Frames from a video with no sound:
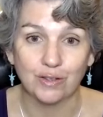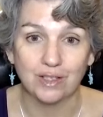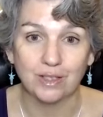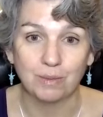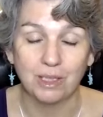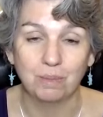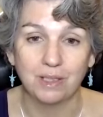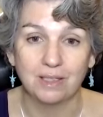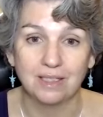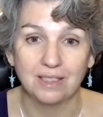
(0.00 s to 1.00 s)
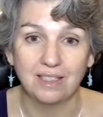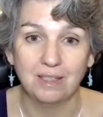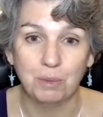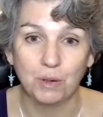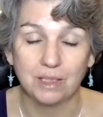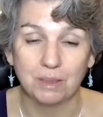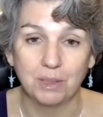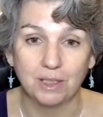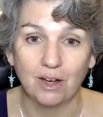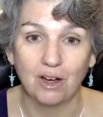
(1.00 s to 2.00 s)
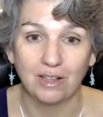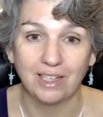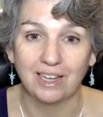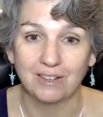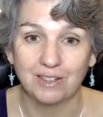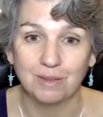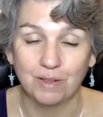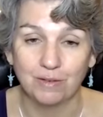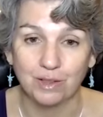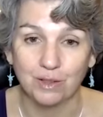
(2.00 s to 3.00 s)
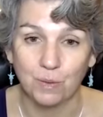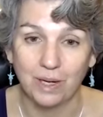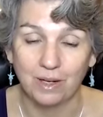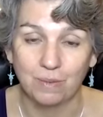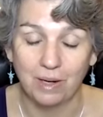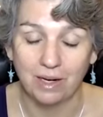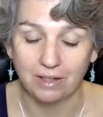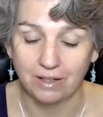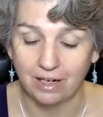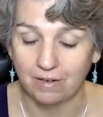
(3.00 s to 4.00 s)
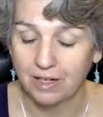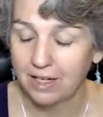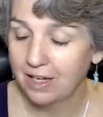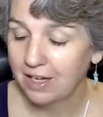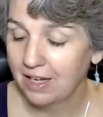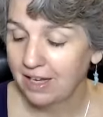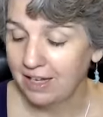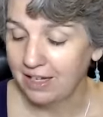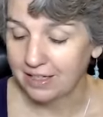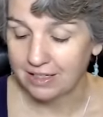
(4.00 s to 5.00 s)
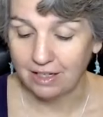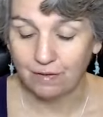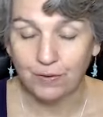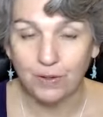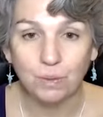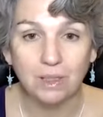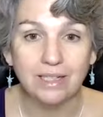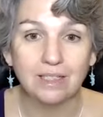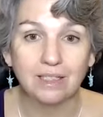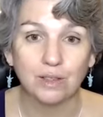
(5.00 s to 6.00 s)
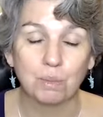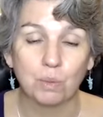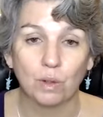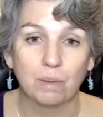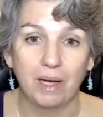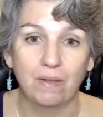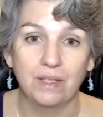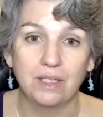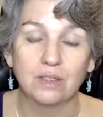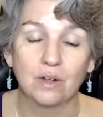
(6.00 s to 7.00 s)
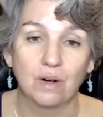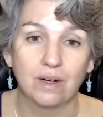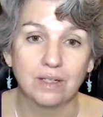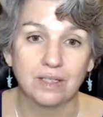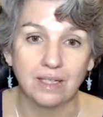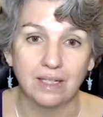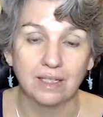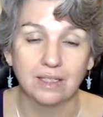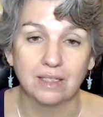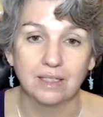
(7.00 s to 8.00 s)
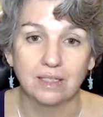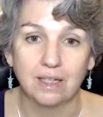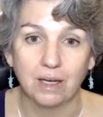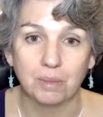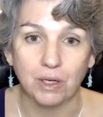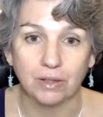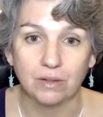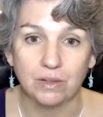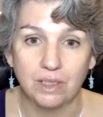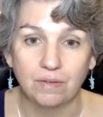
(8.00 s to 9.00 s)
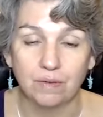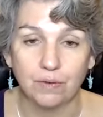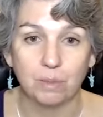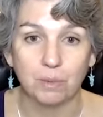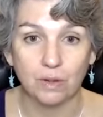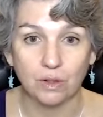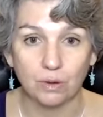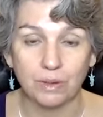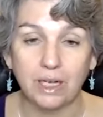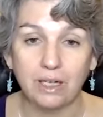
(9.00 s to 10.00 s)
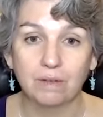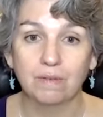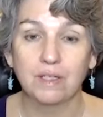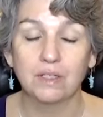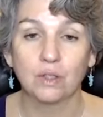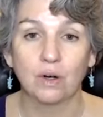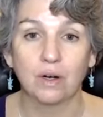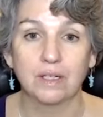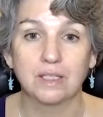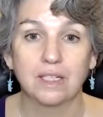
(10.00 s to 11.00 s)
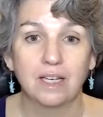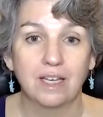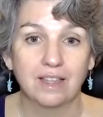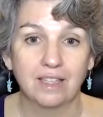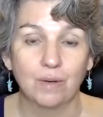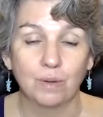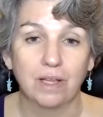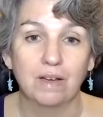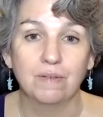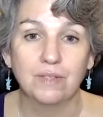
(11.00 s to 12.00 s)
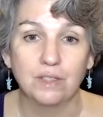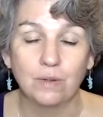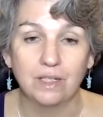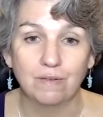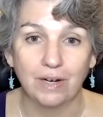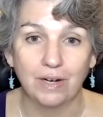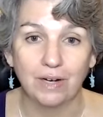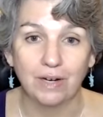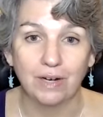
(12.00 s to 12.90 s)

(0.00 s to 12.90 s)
this week, because the emu has been calling out to me for quite a while now. And if you would like to learn more about these cards and Dr. Stephen Farmer, the creator of these cards, then I would love to invite